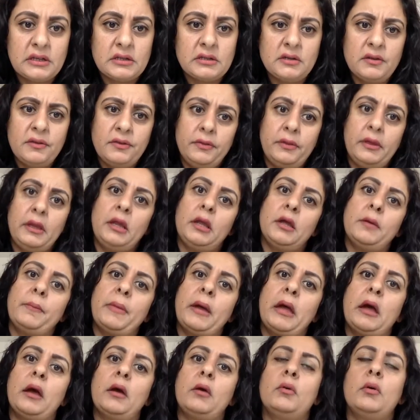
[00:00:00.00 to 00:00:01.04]
So think
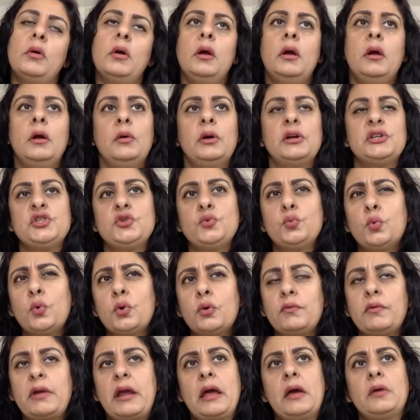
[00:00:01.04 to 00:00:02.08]
about, as you walk
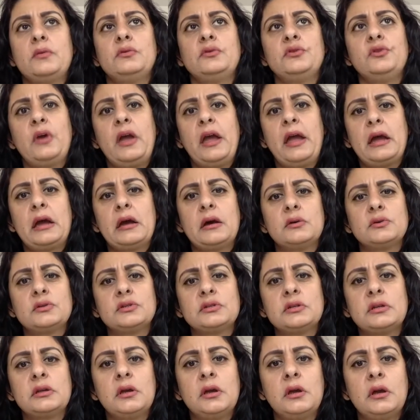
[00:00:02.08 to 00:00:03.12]
around your
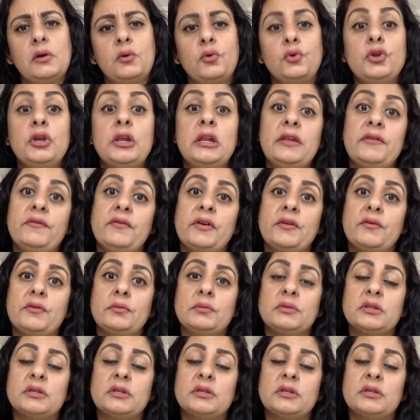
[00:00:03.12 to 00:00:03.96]
house or your living room to